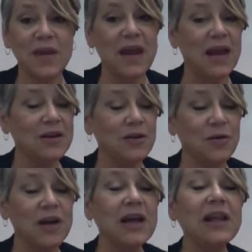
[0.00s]
and you're
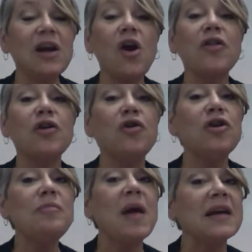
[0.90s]
killing all the
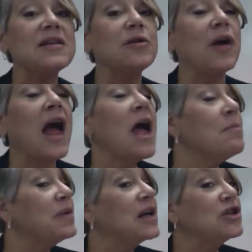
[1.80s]
good bacteria,
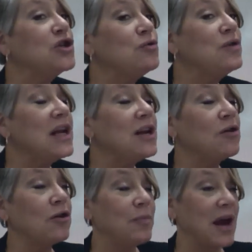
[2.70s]
because you need
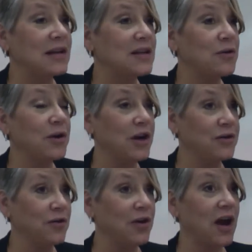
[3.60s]
good bacteria
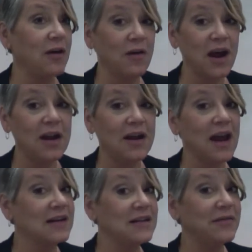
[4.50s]
in your gut, right?
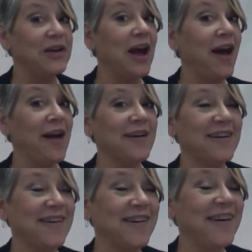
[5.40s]
Activia,
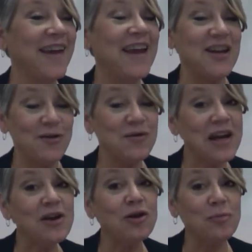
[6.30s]
you
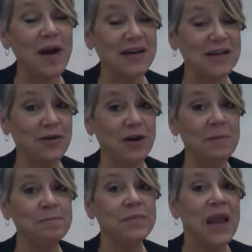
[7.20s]
need good bacteria.
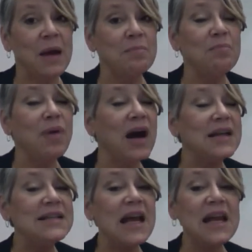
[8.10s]

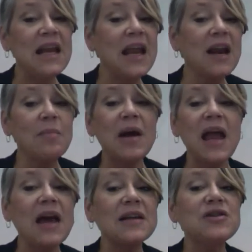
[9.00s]
But taking
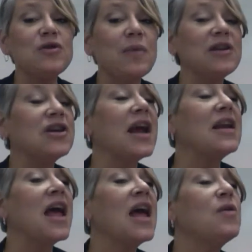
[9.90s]
antibiotics too much,
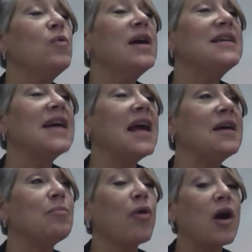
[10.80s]
and we
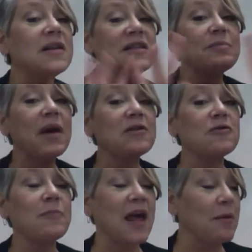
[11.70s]
take broad
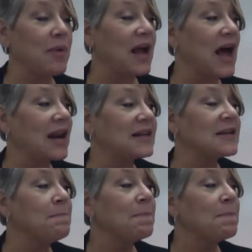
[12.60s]
spectrum antibiotics.